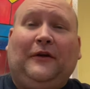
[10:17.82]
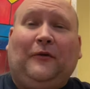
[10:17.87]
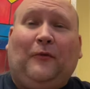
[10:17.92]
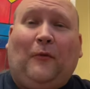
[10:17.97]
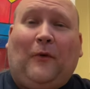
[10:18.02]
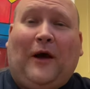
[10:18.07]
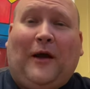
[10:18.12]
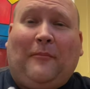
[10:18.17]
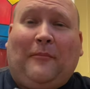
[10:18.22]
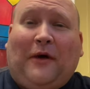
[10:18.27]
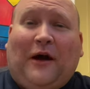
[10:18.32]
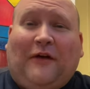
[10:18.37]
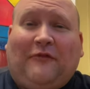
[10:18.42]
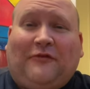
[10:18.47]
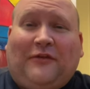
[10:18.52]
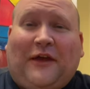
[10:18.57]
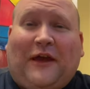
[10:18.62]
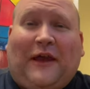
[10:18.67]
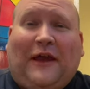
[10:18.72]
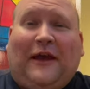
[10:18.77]
wipe off
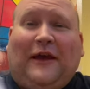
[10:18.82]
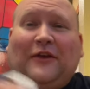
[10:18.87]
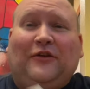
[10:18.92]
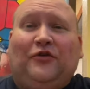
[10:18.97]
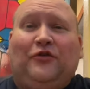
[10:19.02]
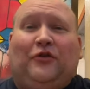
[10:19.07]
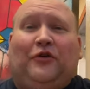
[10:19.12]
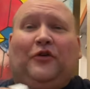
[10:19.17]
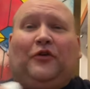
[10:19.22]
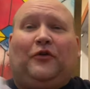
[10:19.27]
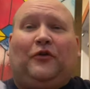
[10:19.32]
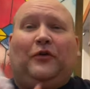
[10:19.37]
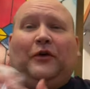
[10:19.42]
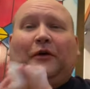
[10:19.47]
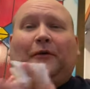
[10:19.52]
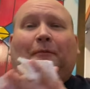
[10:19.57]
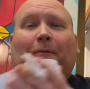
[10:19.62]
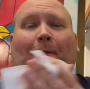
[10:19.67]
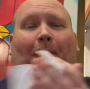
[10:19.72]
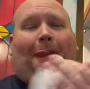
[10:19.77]
the hands real quick.
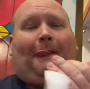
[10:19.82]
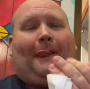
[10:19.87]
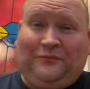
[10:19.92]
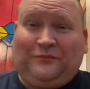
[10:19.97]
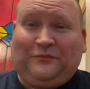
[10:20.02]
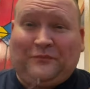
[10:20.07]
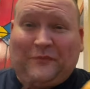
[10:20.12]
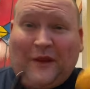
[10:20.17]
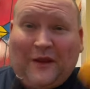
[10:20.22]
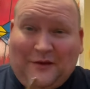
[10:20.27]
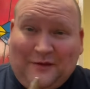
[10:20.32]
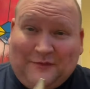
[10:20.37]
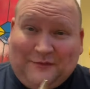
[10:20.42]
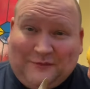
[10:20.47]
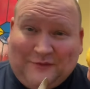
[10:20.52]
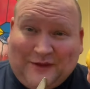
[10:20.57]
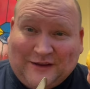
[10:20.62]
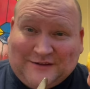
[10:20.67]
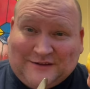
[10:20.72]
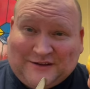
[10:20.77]

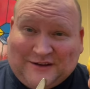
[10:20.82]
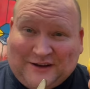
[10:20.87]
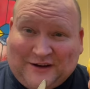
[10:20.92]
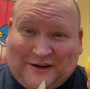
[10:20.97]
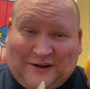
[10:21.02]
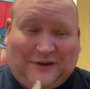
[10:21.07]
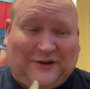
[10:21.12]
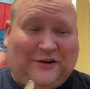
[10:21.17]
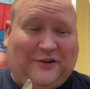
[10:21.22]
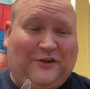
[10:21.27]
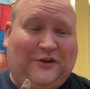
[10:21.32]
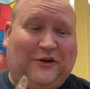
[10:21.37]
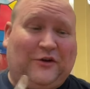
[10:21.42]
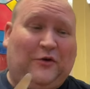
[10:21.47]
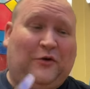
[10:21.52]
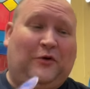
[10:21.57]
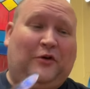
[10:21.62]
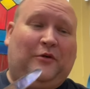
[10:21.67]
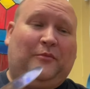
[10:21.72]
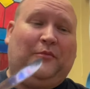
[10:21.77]
Let's get into the
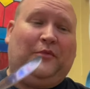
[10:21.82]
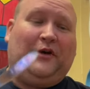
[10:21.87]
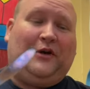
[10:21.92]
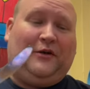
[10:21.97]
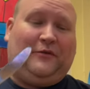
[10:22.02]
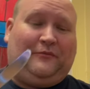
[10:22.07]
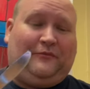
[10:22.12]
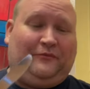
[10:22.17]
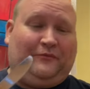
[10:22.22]
cornbread.